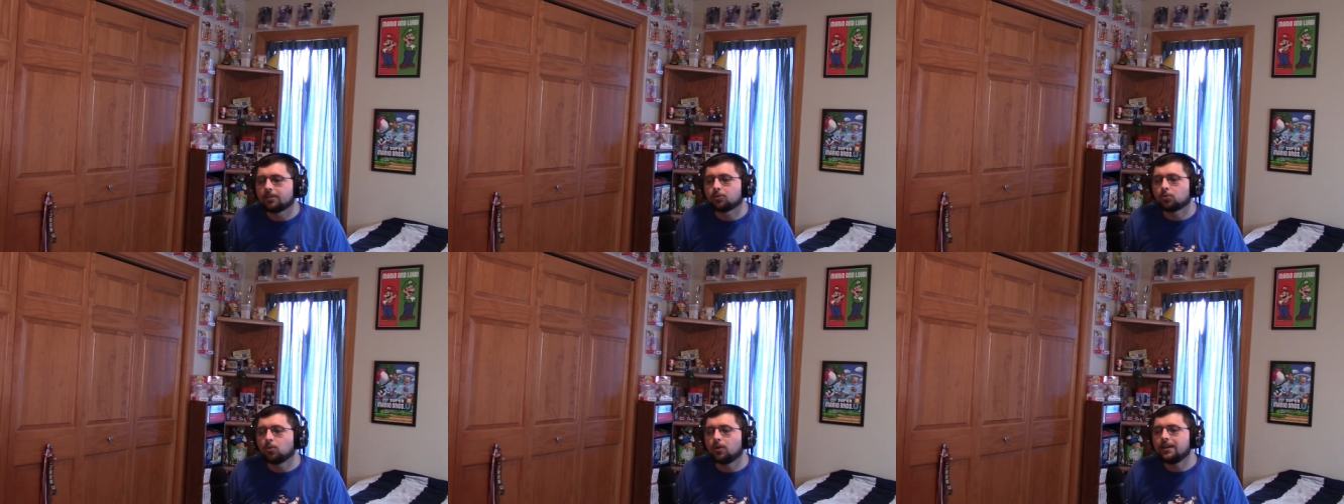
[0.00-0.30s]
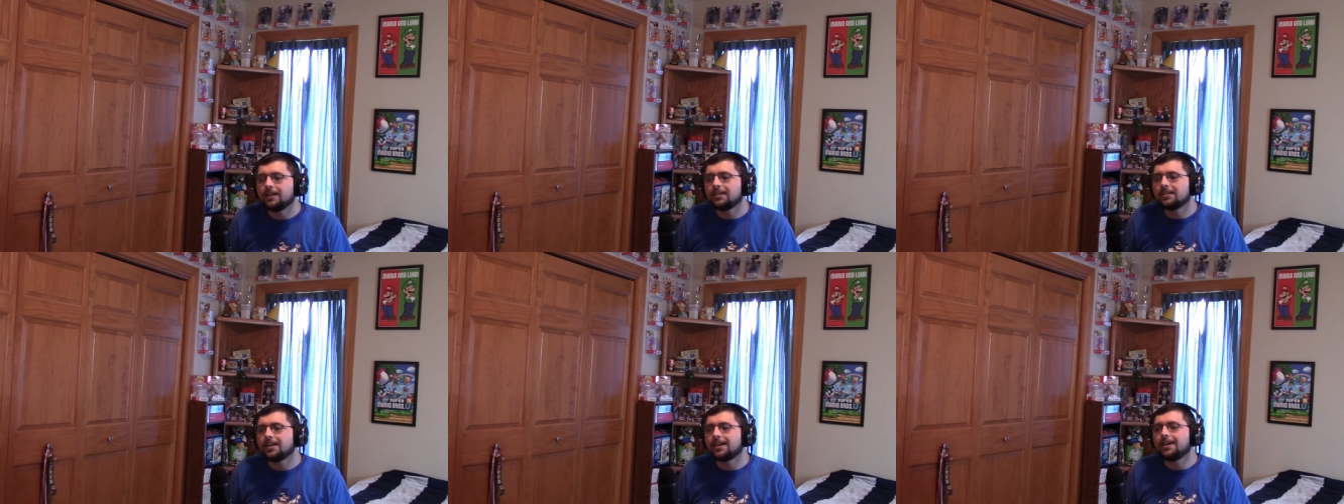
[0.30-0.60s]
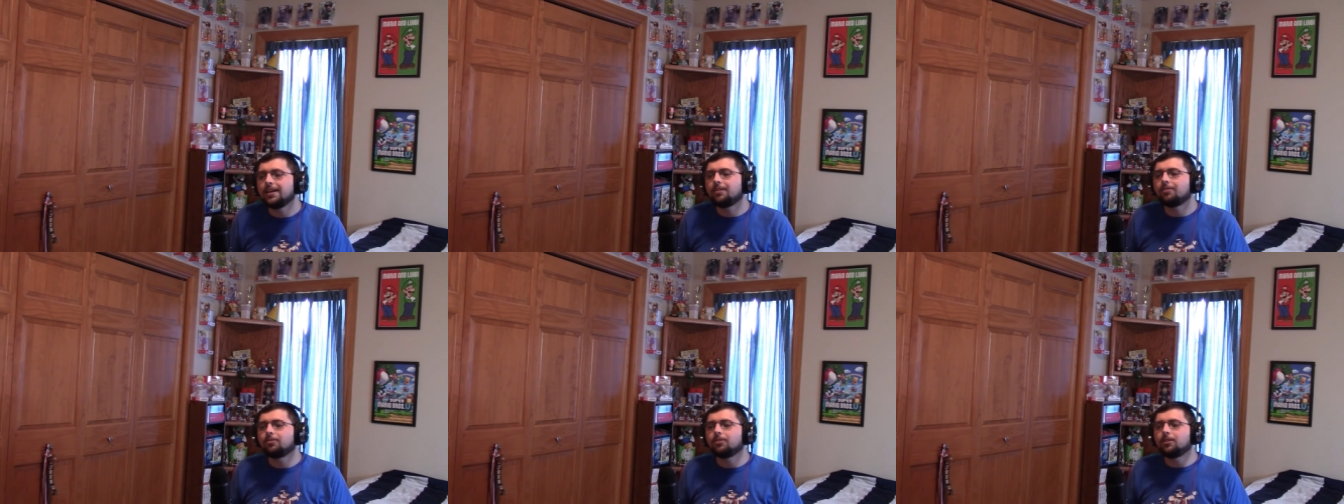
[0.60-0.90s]

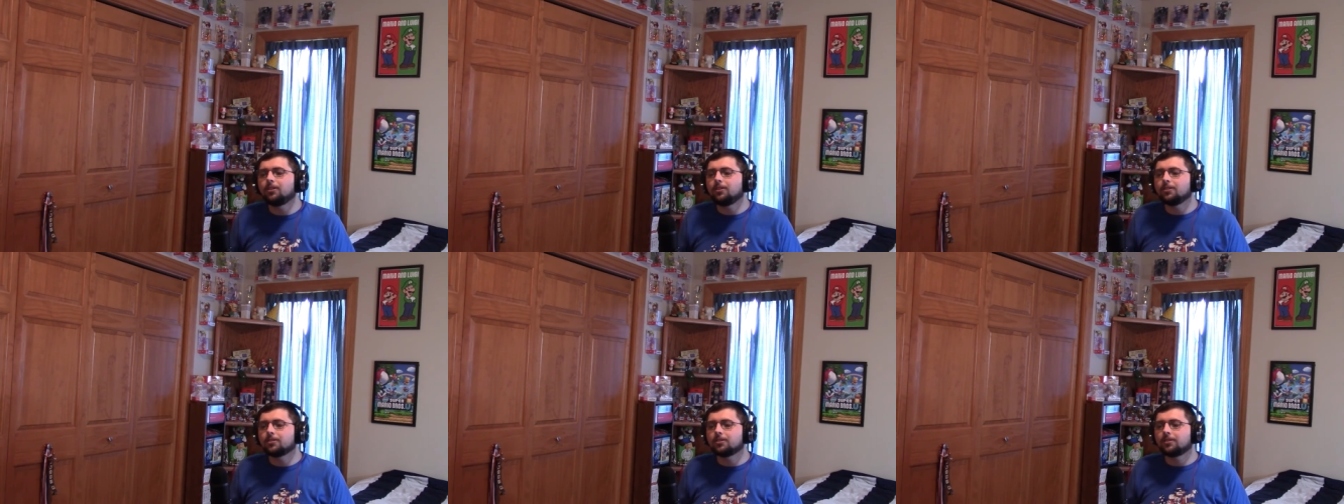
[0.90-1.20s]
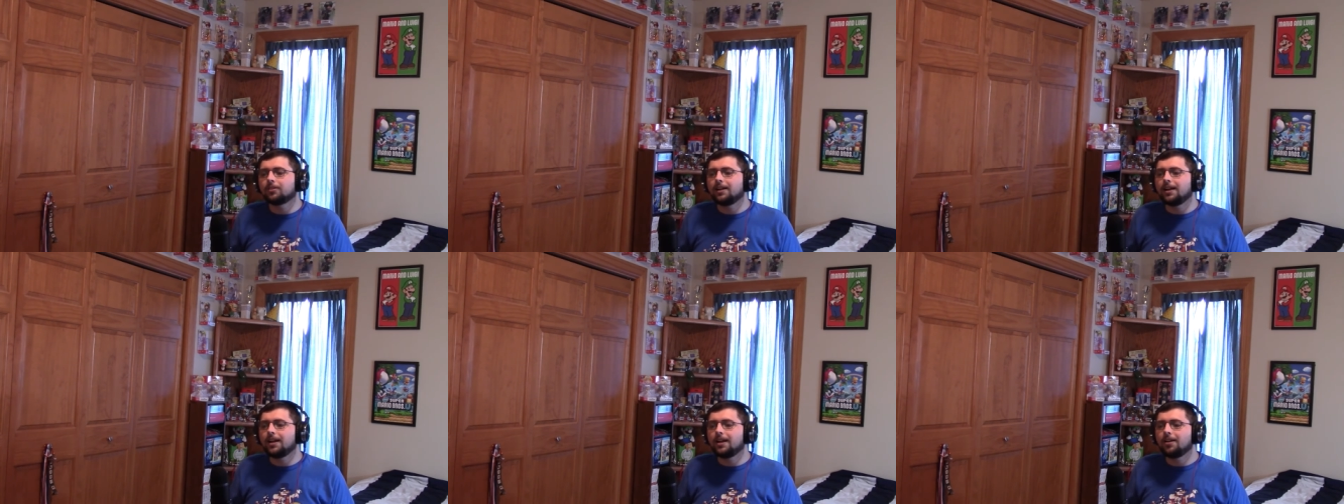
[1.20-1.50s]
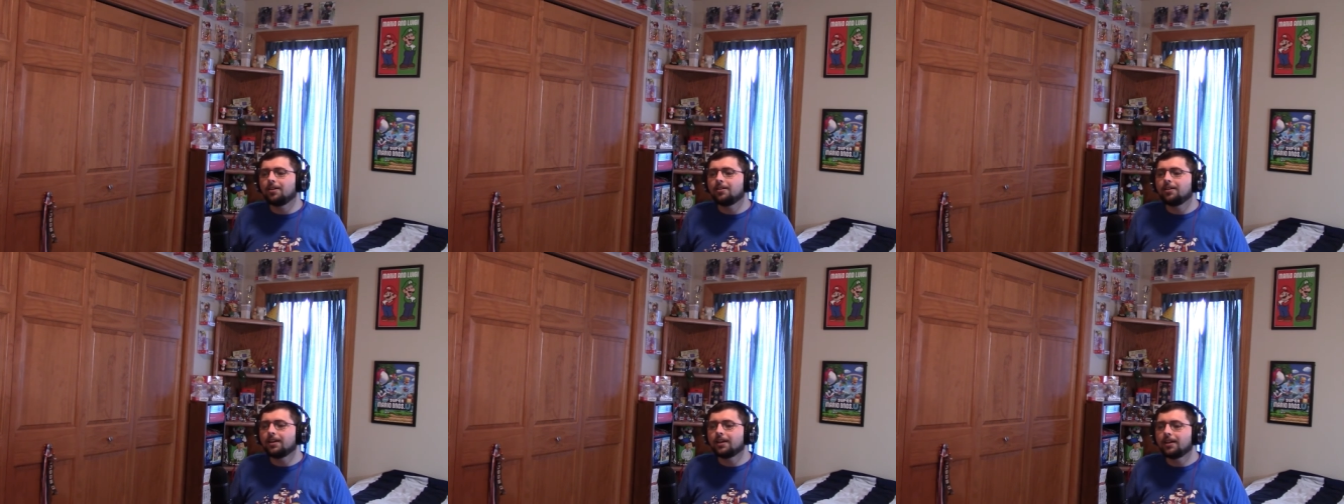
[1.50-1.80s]
2010 rolls
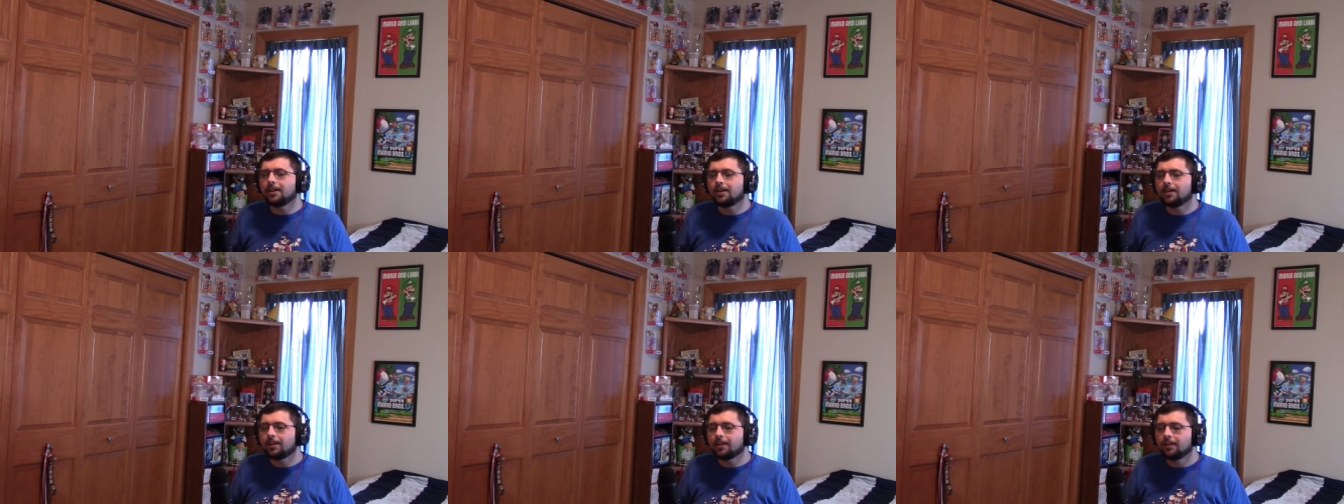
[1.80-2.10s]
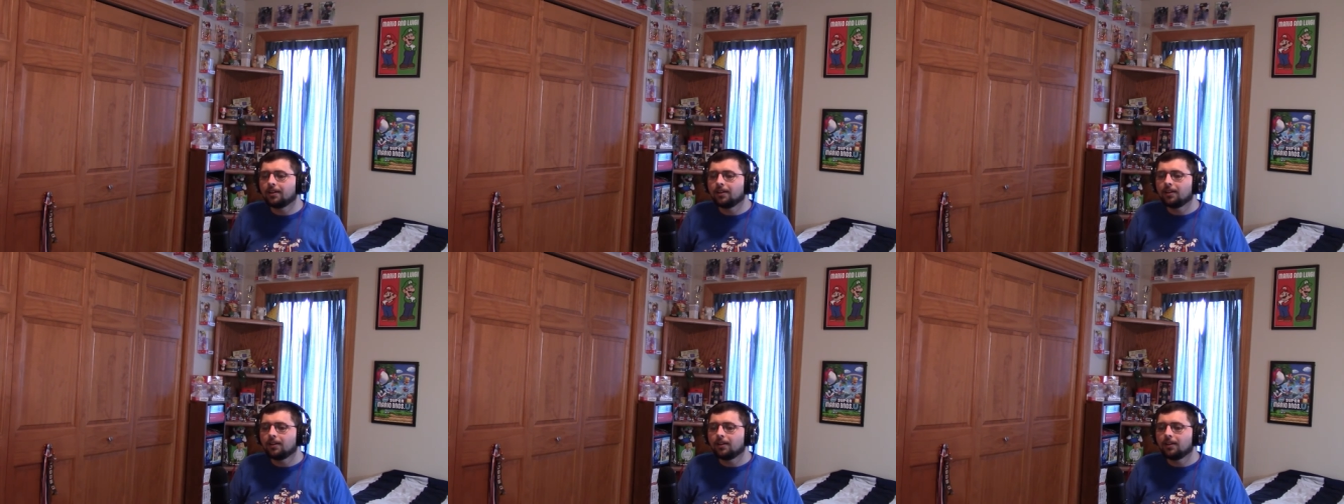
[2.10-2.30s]
around, and